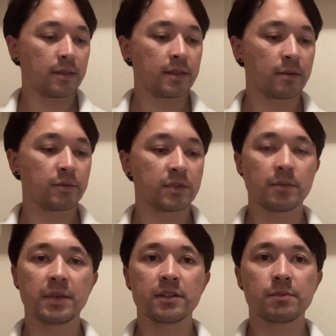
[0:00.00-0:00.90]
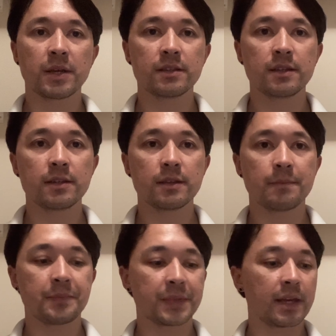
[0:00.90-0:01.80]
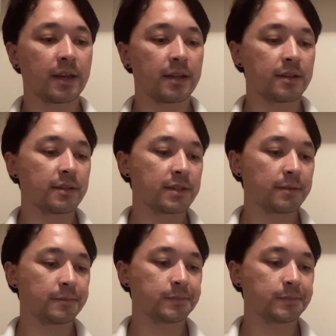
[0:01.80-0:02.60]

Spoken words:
That was to be expected. And